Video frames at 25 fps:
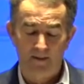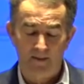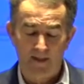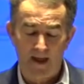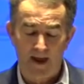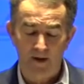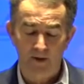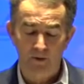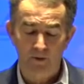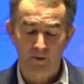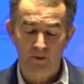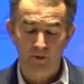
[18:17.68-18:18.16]

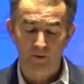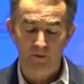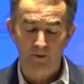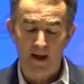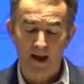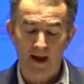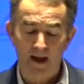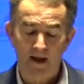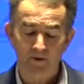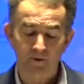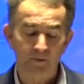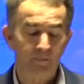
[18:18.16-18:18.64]
thank you.
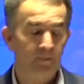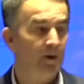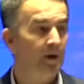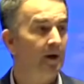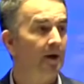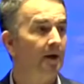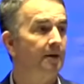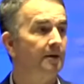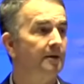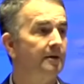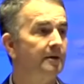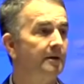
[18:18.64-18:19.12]
Last
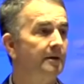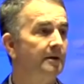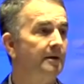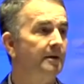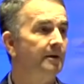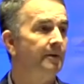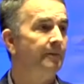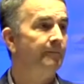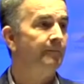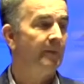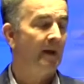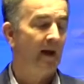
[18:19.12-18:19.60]
month,
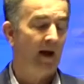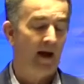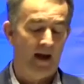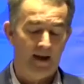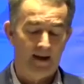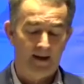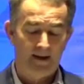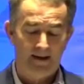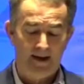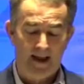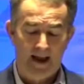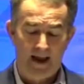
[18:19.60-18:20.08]

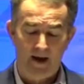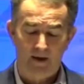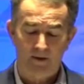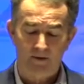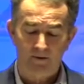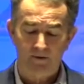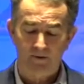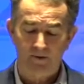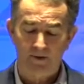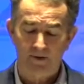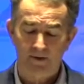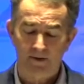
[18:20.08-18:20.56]
I
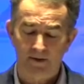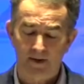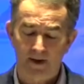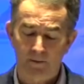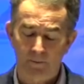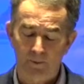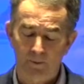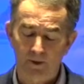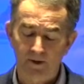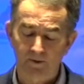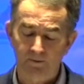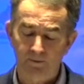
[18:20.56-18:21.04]
announced
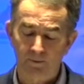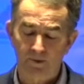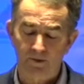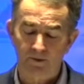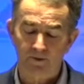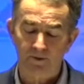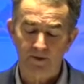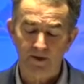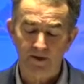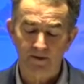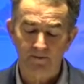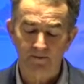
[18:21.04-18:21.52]
that we've
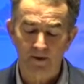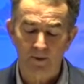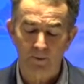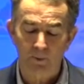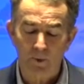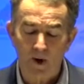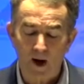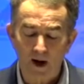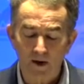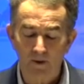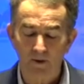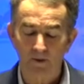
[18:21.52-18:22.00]
received a
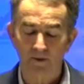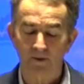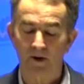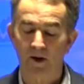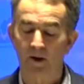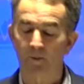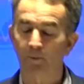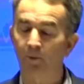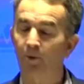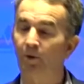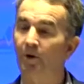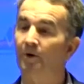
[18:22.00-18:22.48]
record
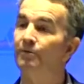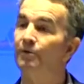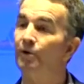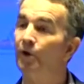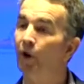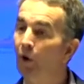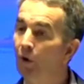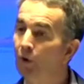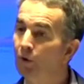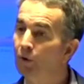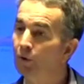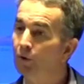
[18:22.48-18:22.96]
number of
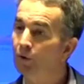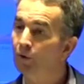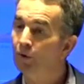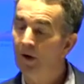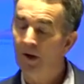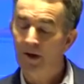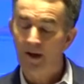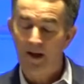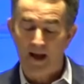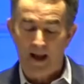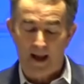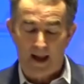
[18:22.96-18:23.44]
local
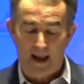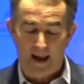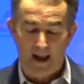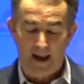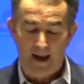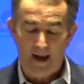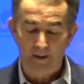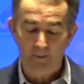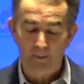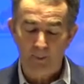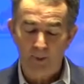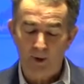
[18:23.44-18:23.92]

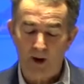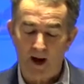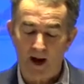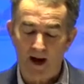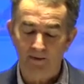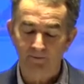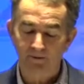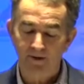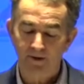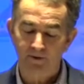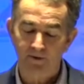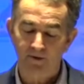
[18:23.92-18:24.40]
and
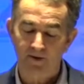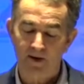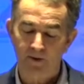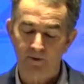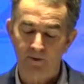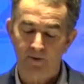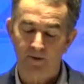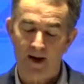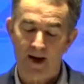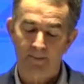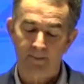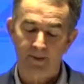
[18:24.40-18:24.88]
private
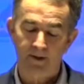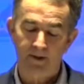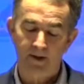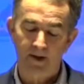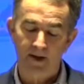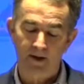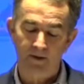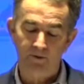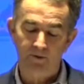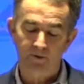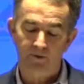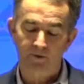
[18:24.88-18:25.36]
sector
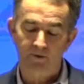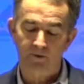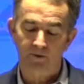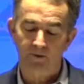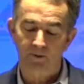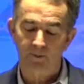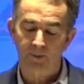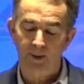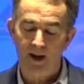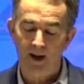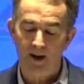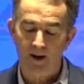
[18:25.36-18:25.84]
applications
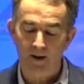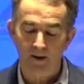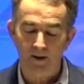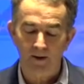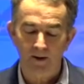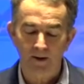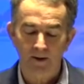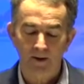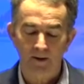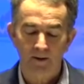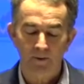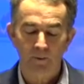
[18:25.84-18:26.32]
to
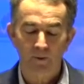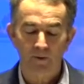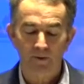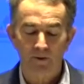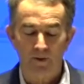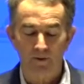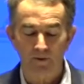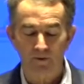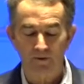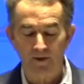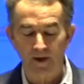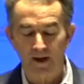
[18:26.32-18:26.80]
pair with
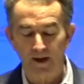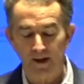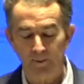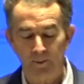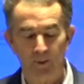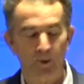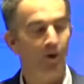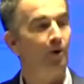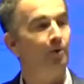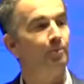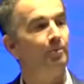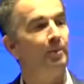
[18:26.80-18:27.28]
our state
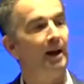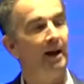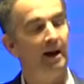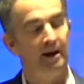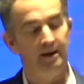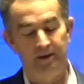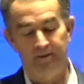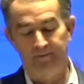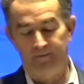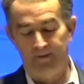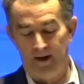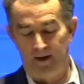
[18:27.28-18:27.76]

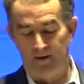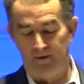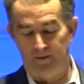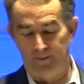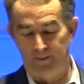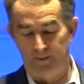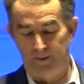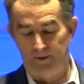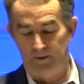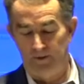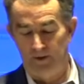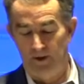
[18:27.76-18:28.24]
broadband
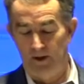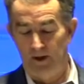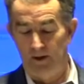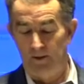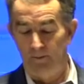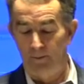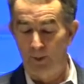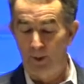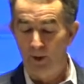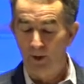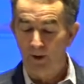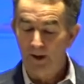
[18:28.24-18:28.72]
investments,
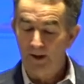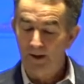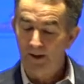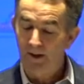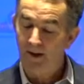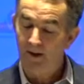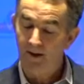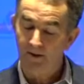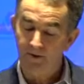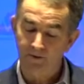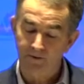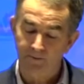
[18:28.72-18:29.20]
putting
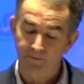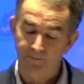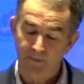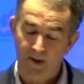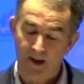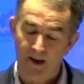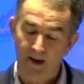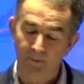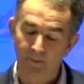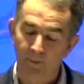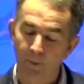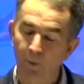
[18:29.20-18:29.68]
us
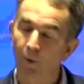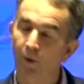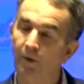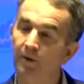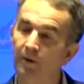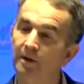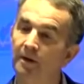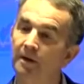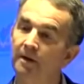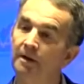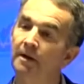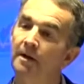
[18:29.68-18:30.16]
at more
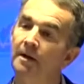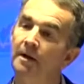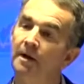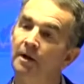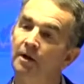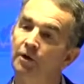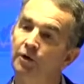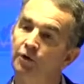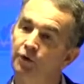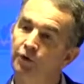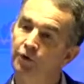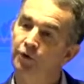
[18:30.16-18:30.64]
than
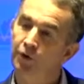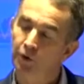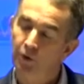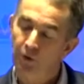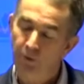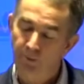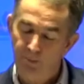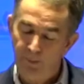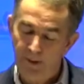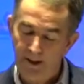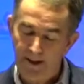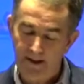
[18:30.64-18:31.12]

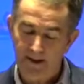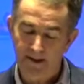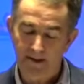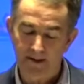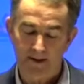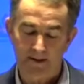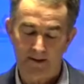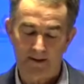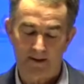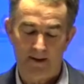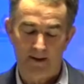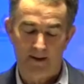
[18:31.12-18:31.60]
$2
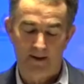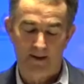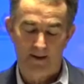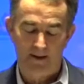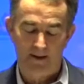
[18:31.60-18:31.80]
billion